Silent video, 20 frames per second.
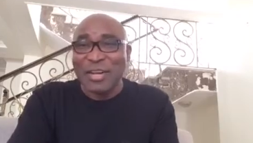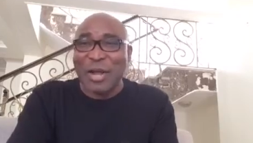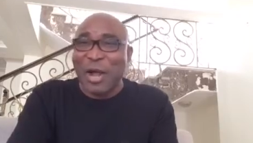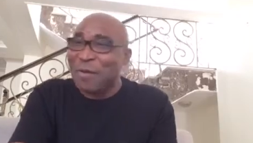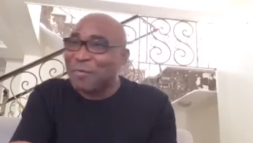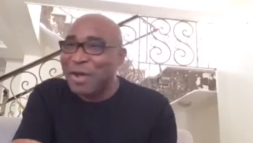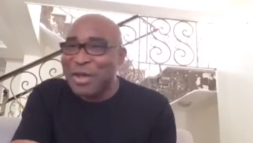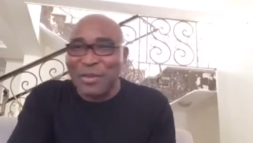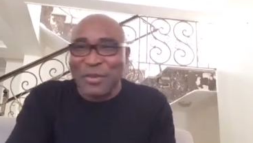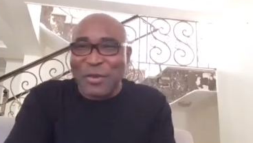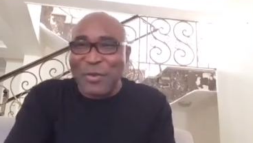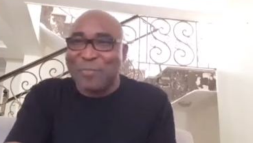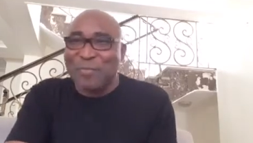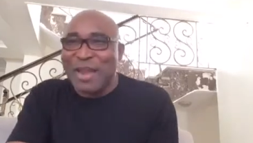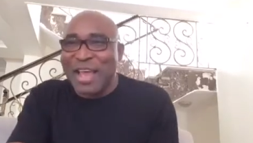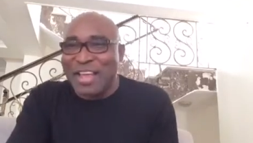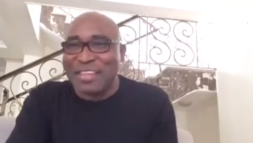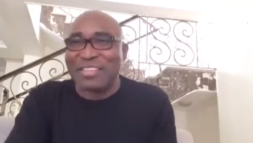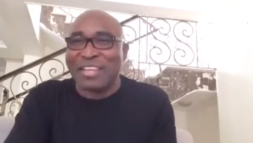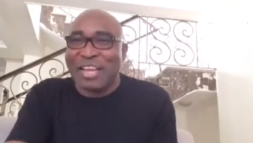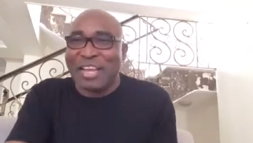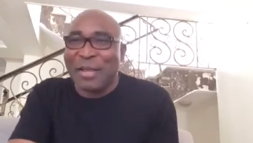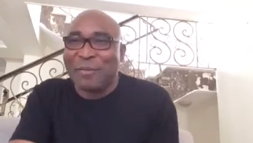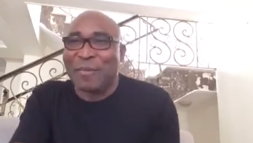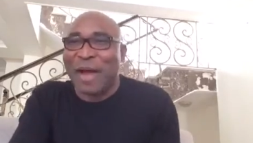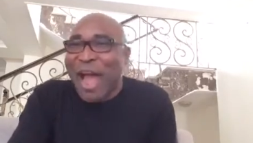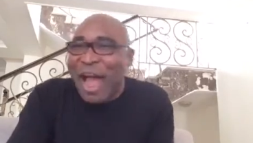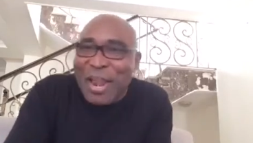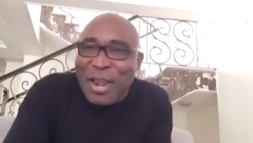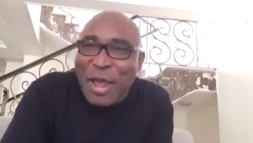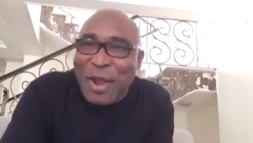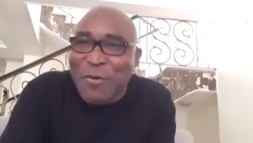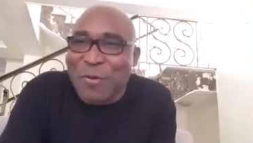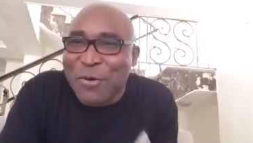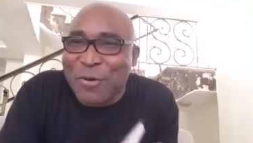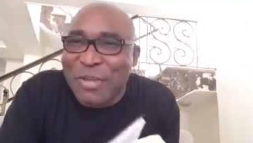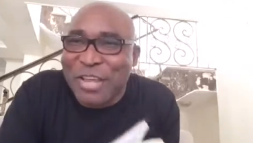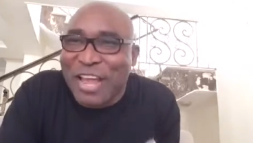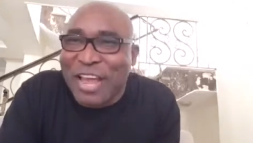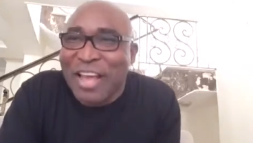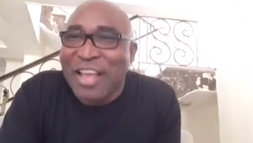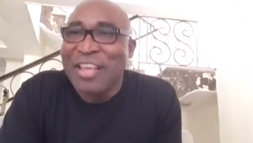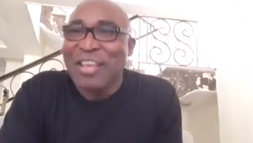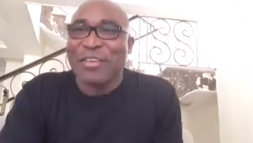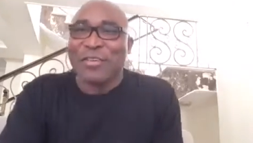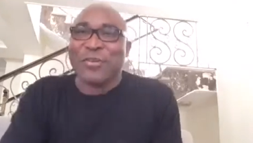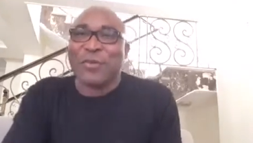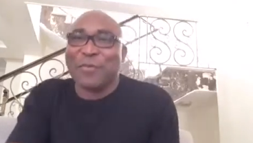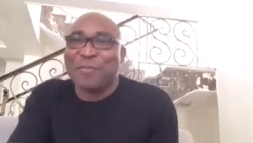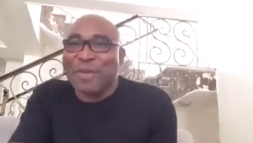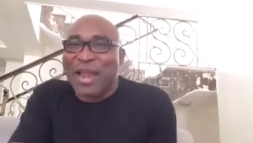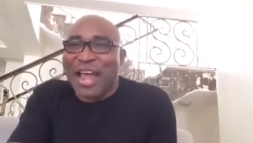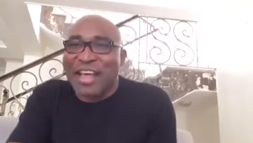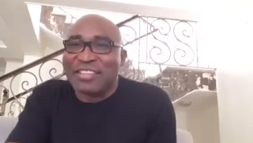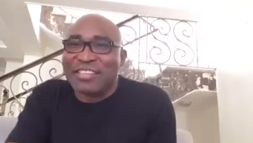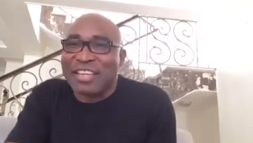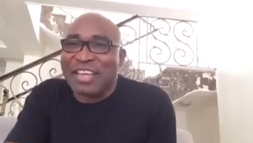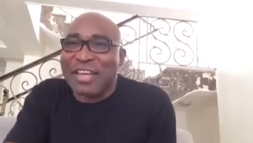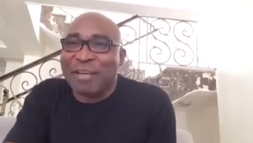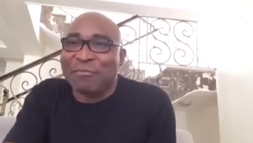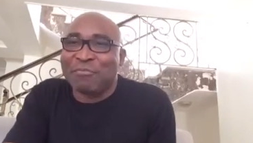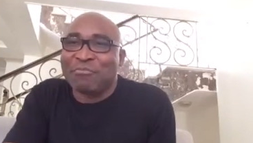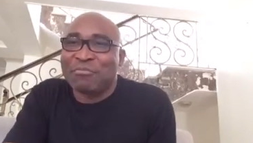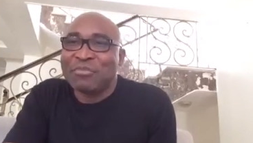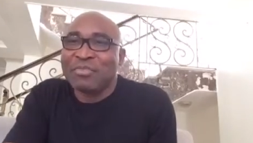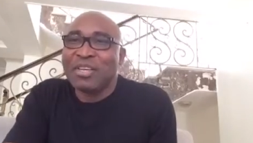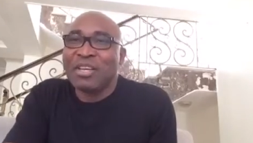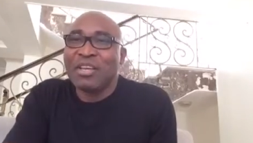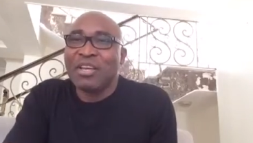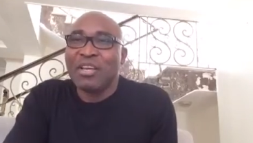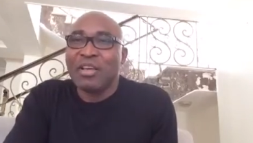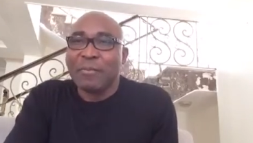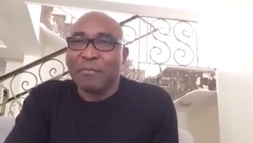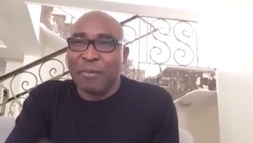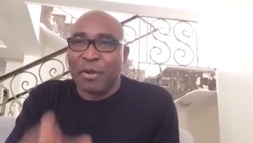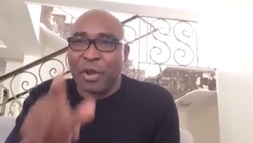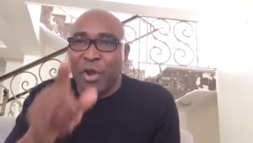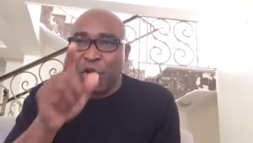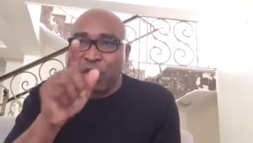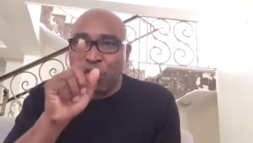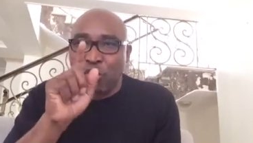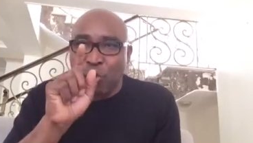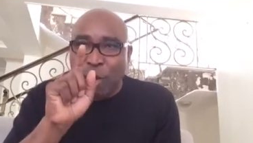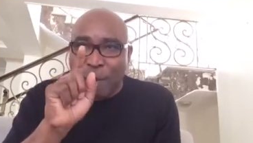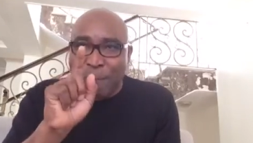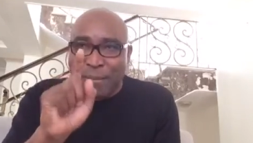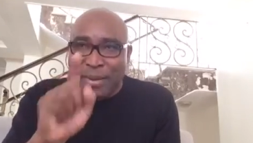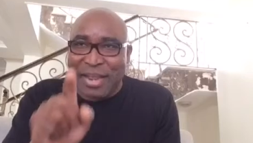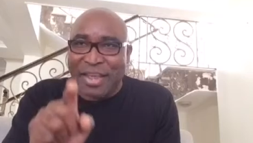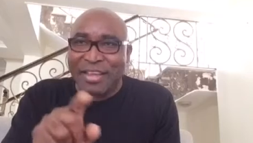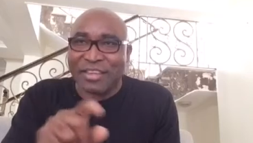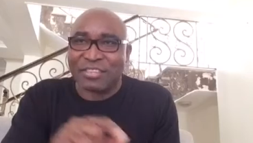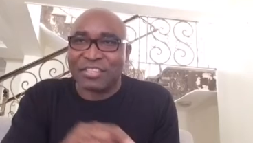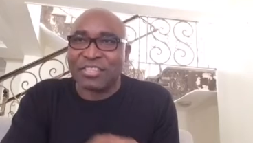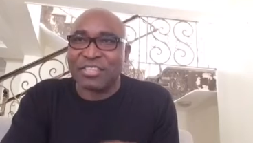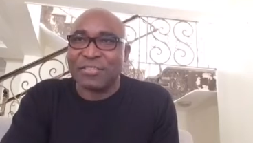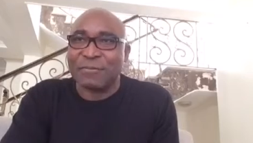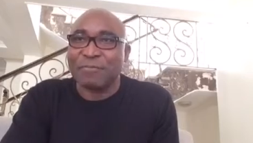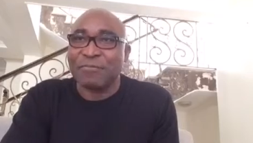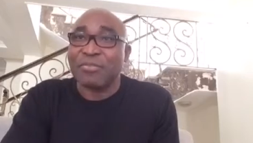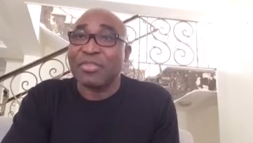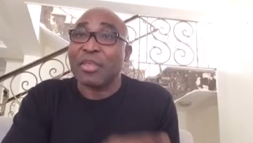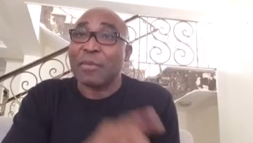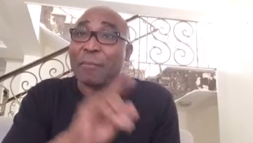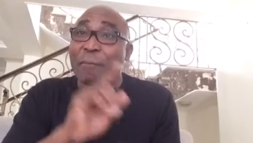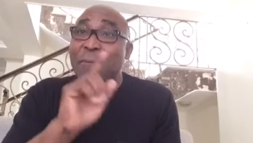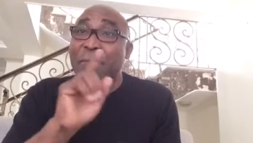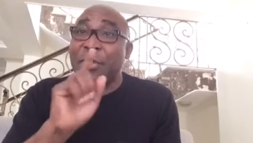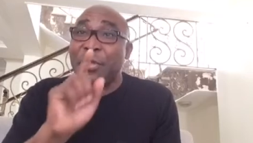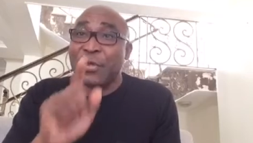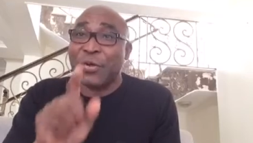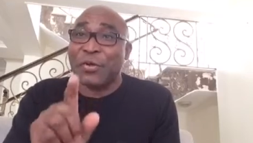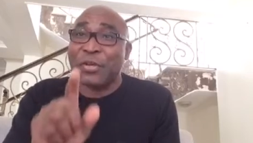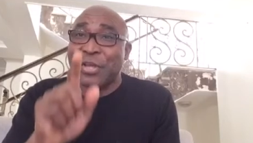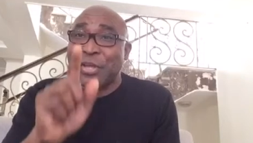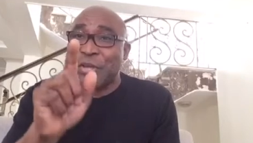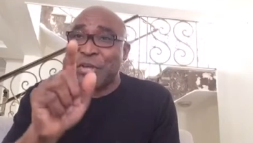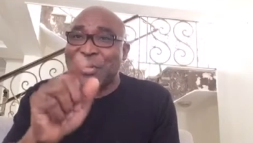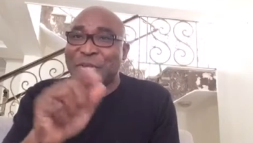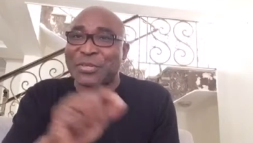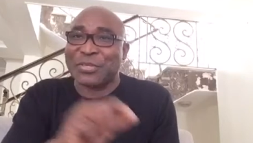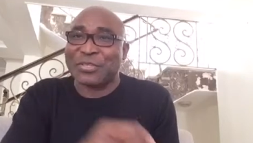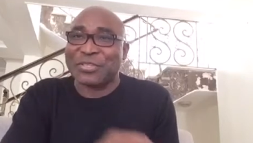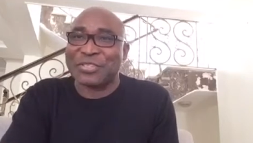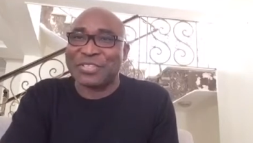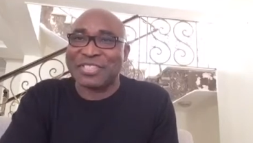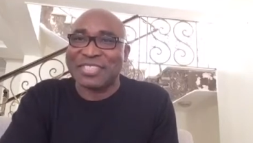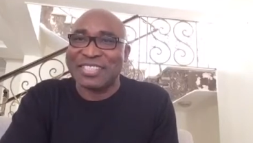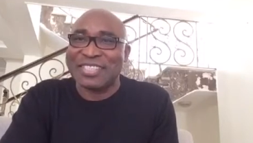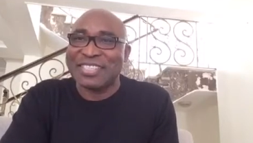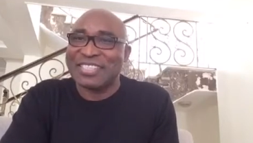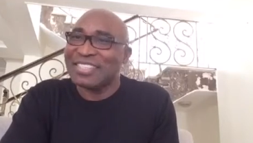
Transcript: Come on, you bless him. Hallelujah. You bless him because you are blessed beyond the curse.